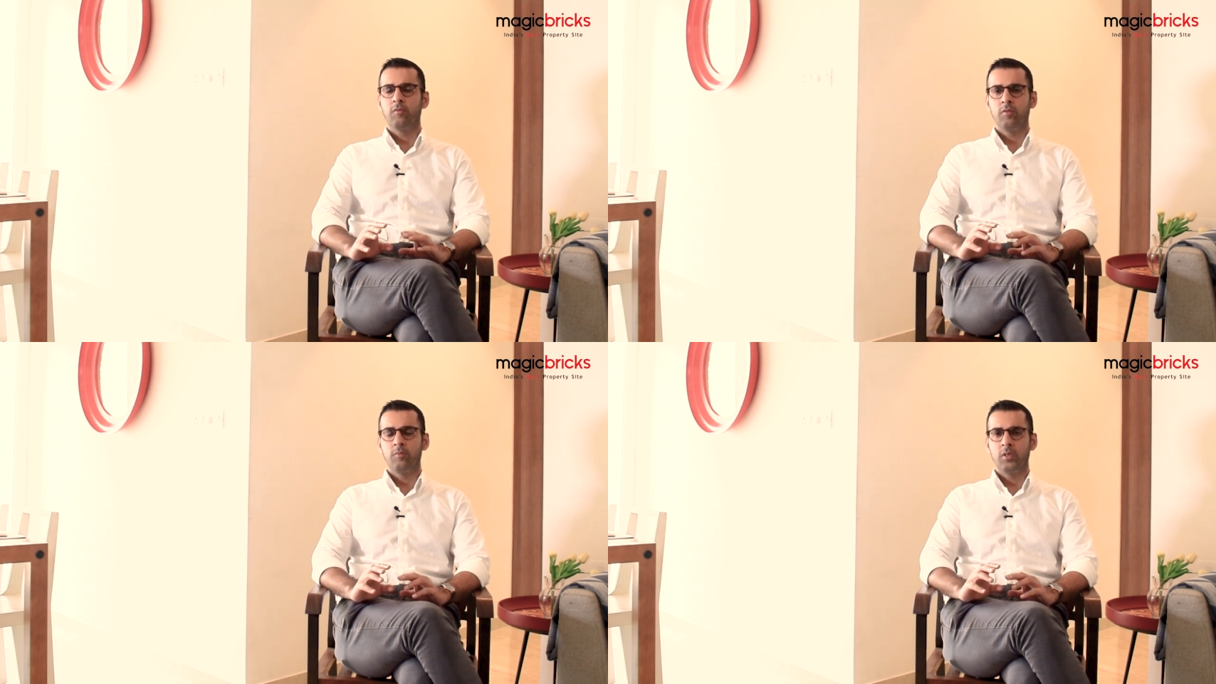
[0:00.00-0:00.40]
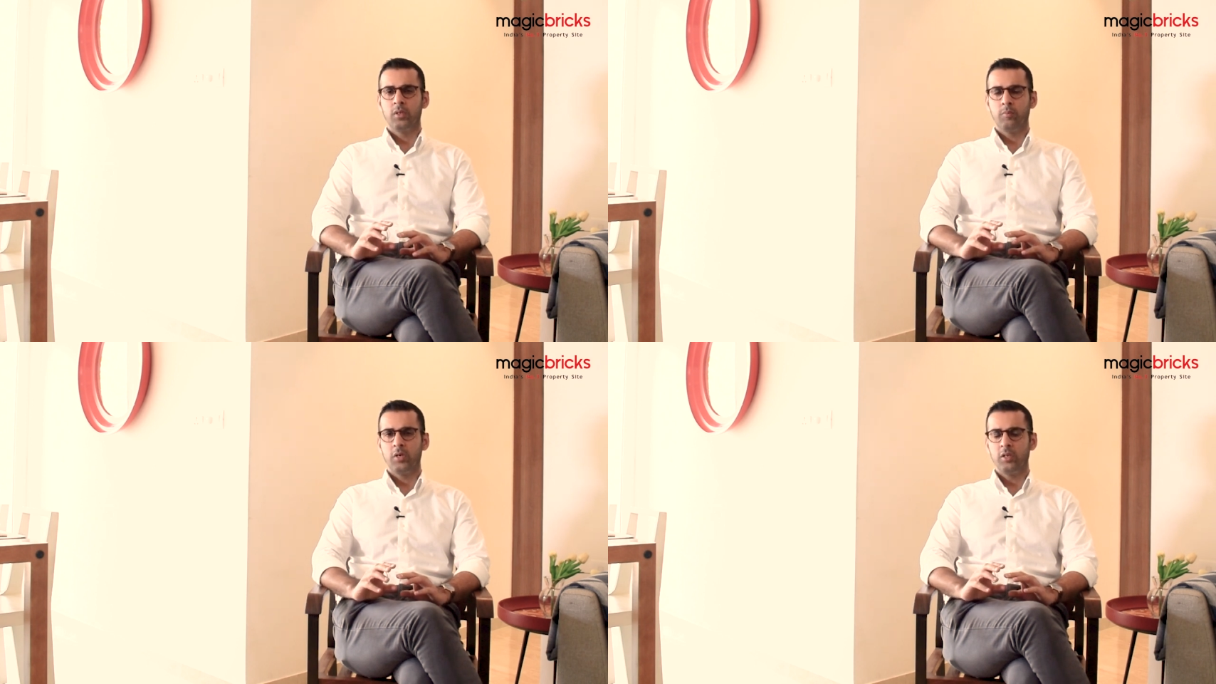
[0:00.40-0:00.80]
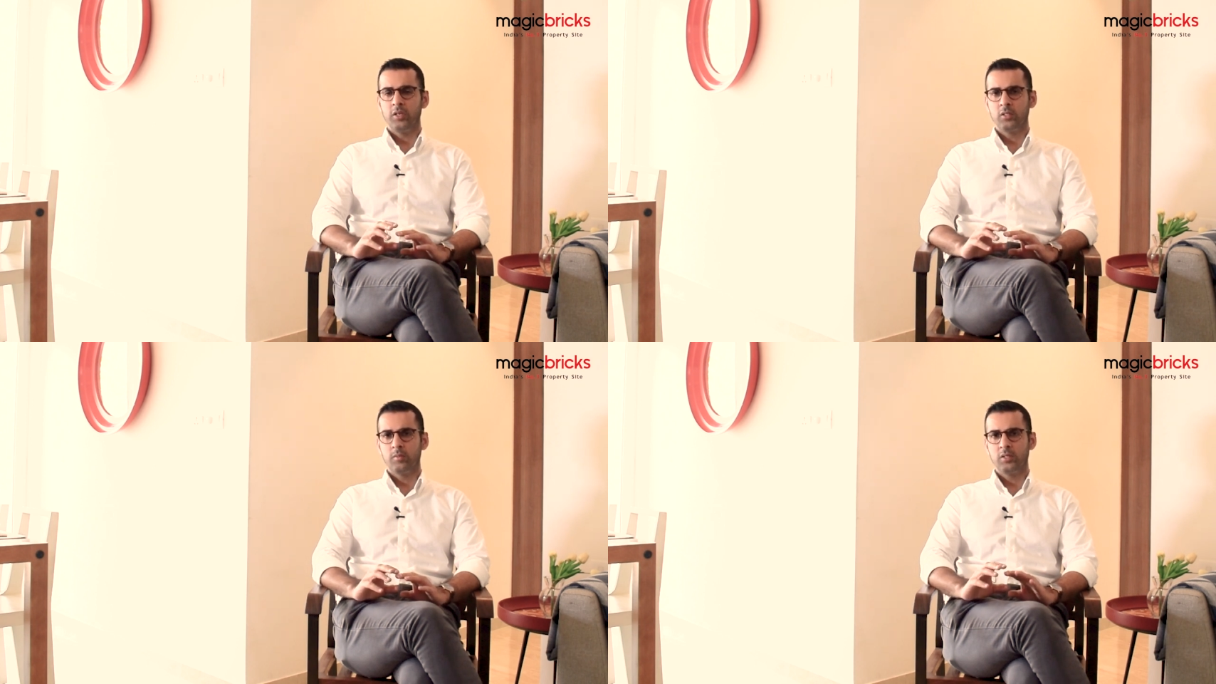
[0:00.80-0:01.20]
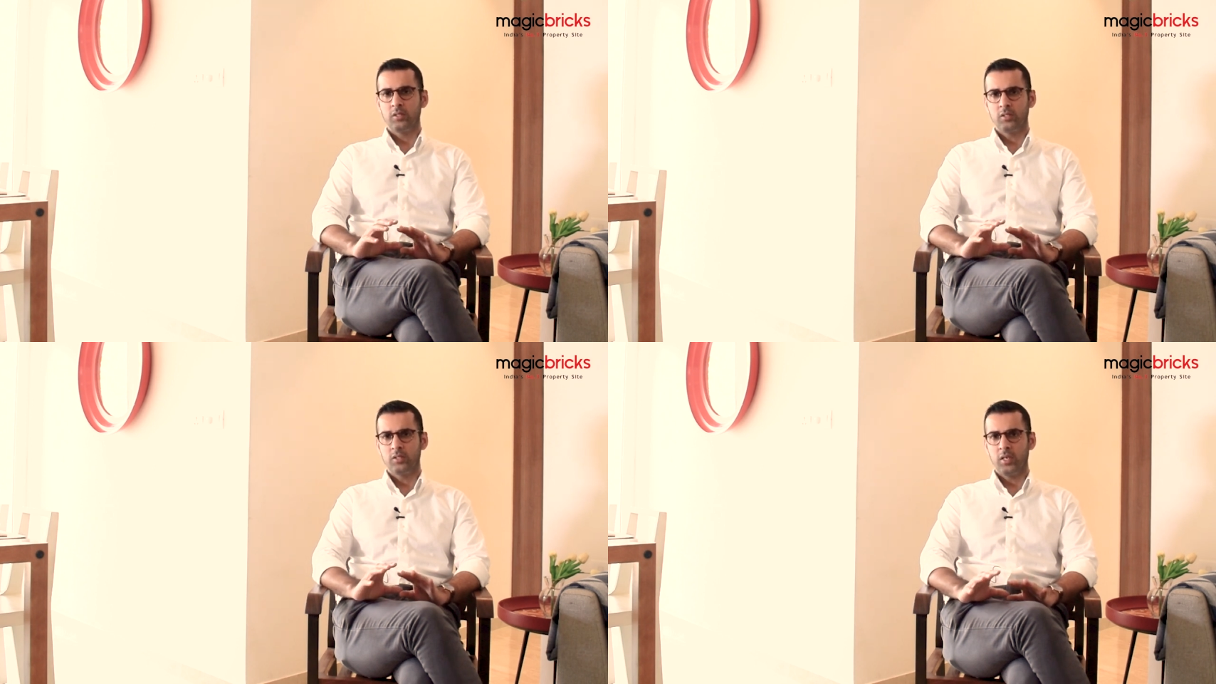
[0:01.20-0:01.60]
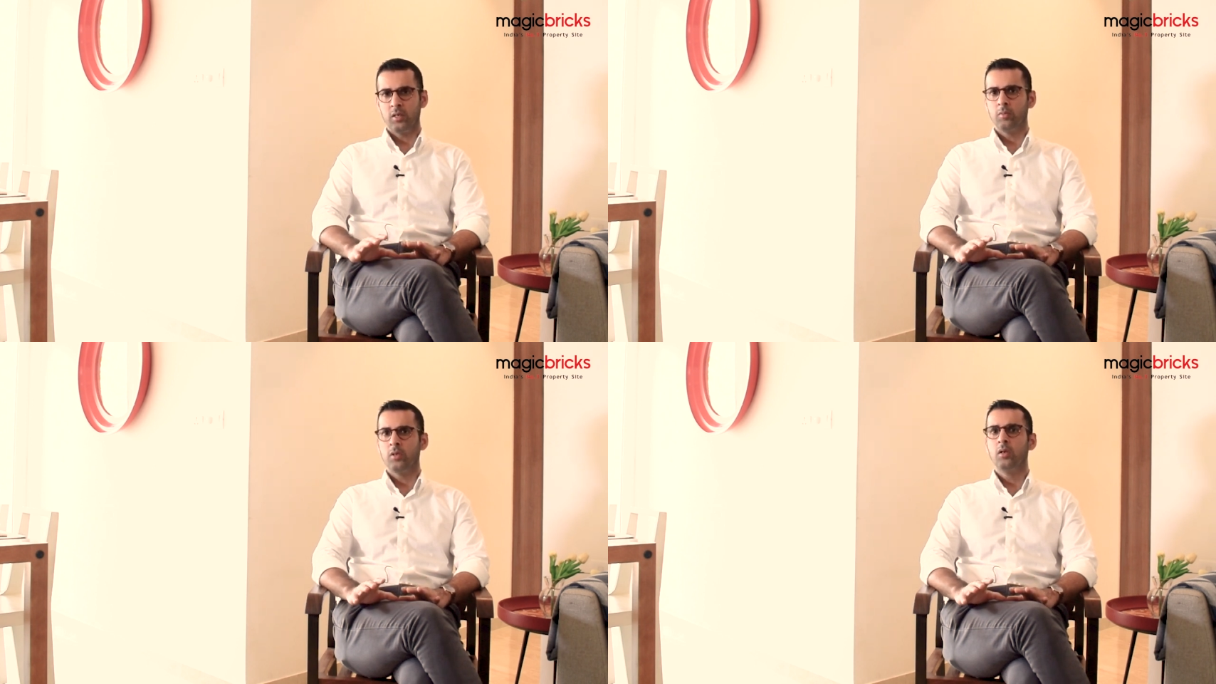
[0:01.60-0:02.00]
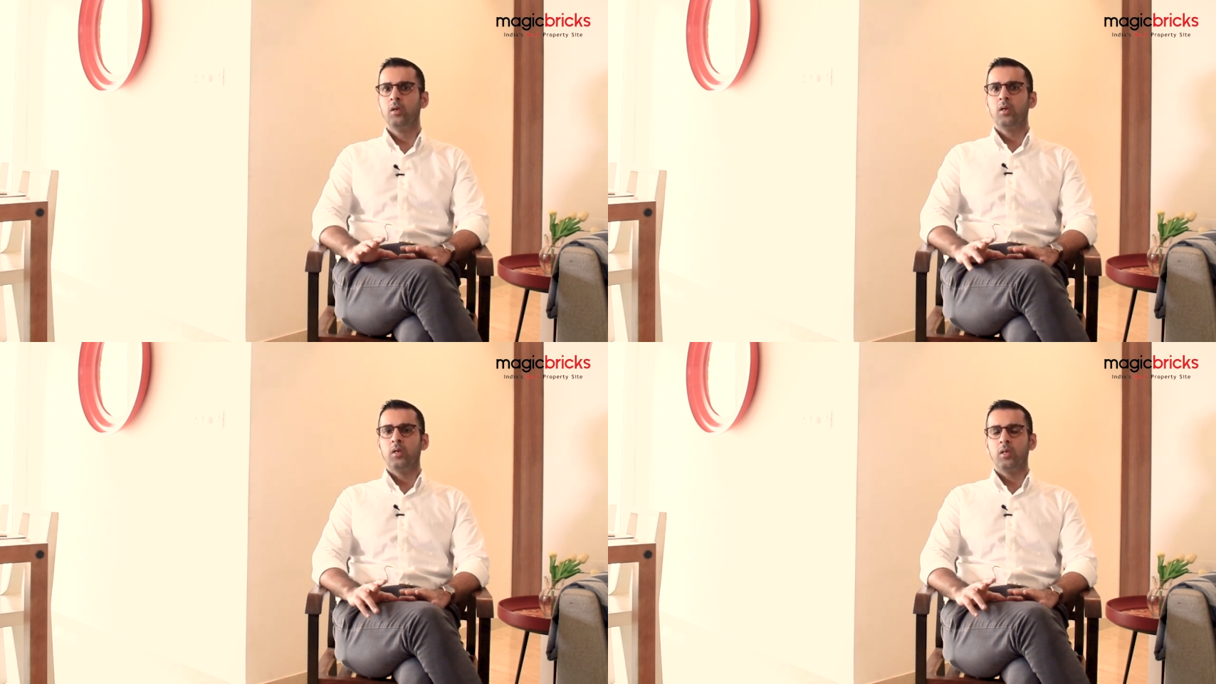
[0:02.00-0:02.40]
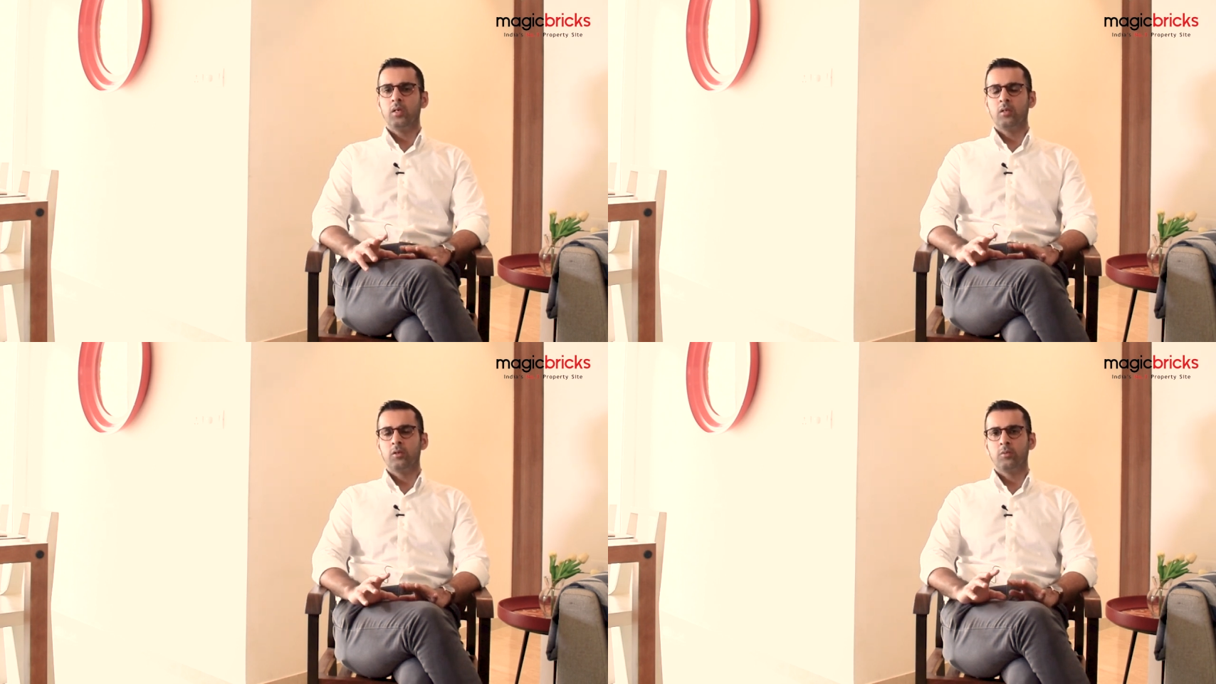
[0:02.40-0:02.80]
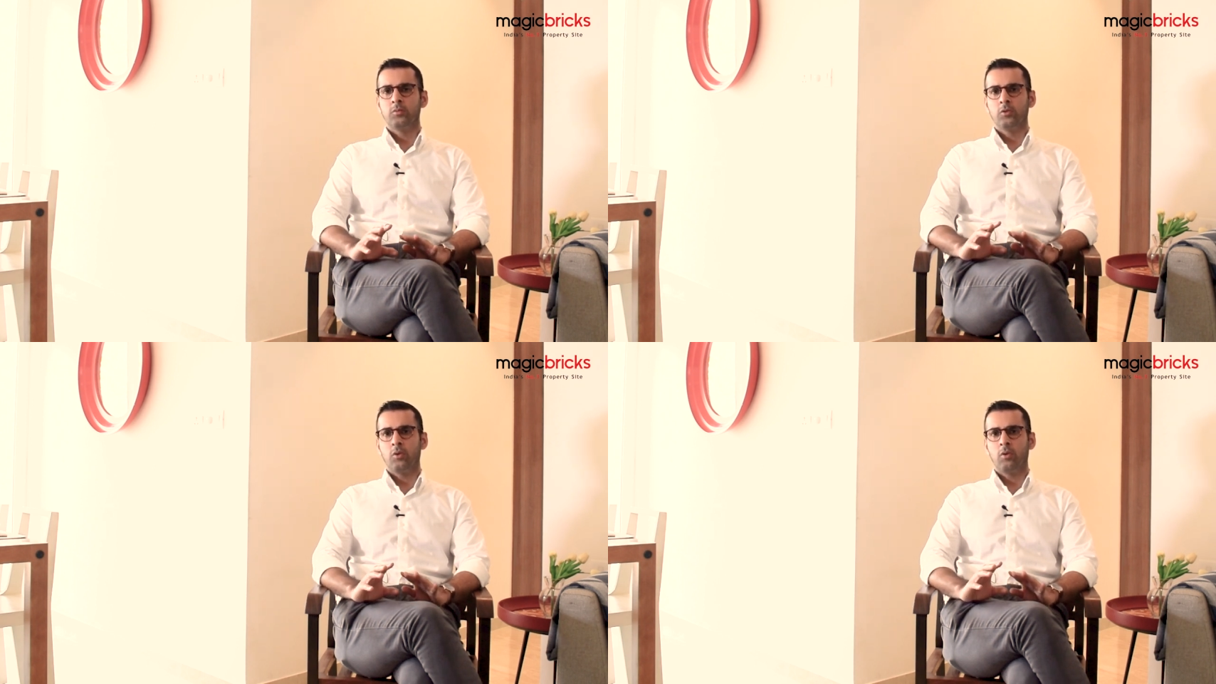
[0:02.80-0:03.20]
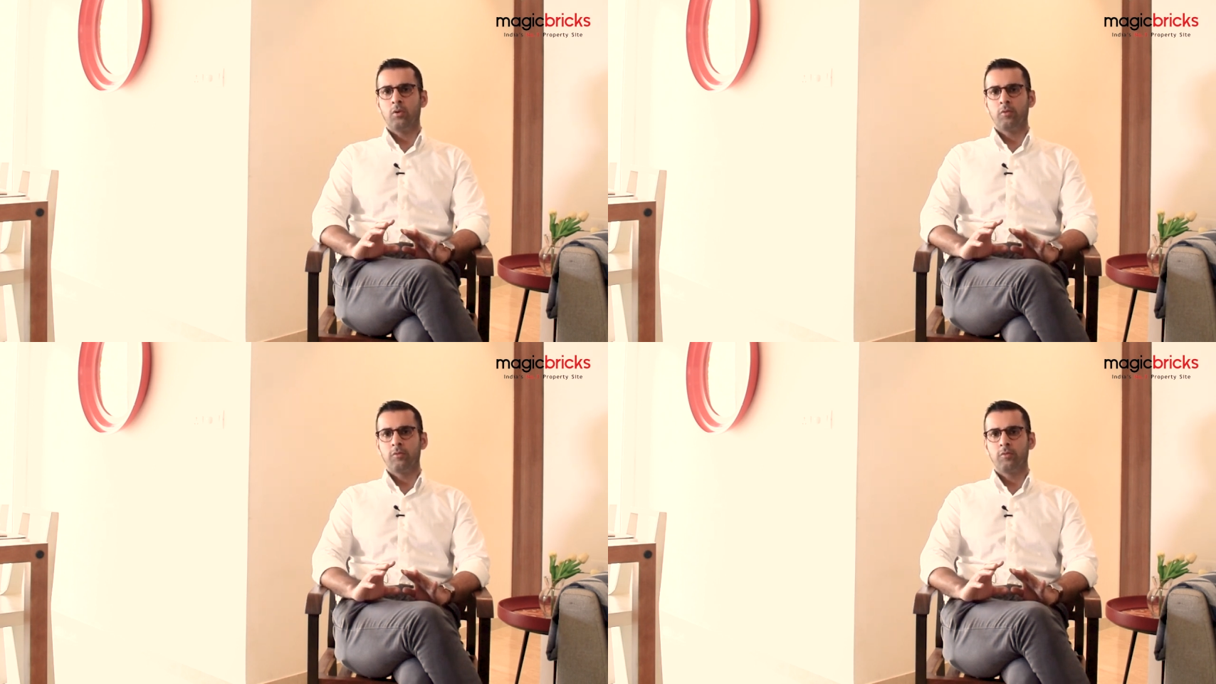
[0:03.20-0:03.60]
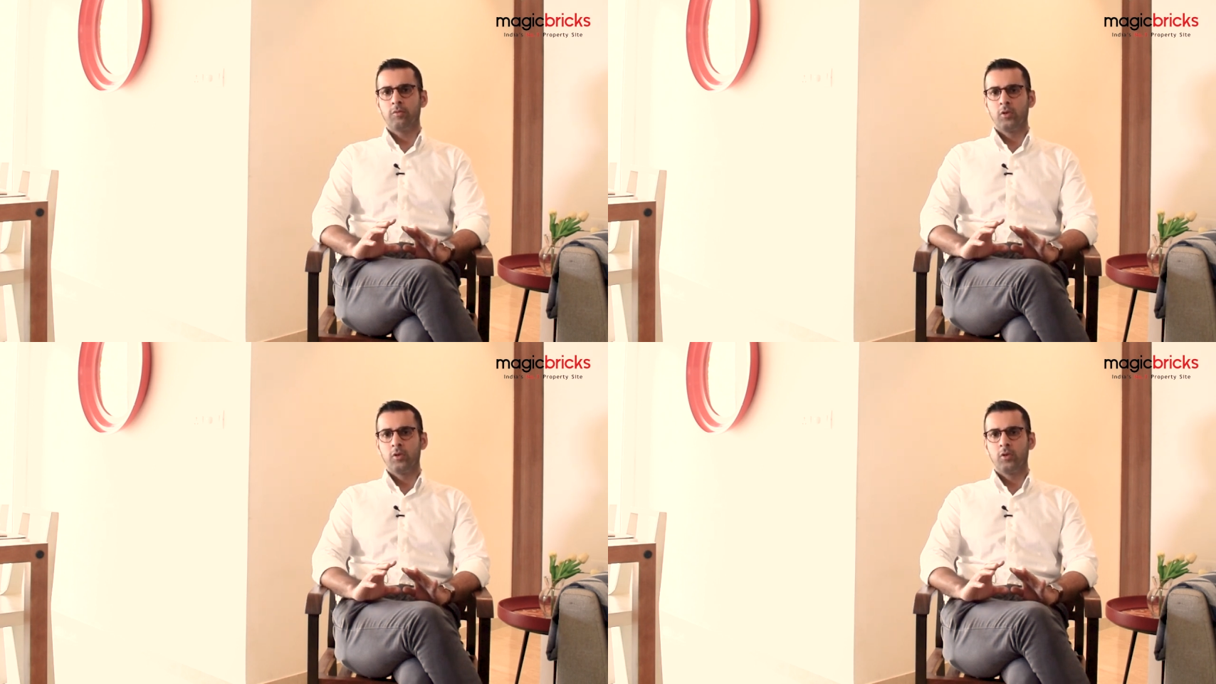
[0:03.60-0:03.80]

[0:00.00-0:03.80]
We've been pretty reasonably sustainable in terms of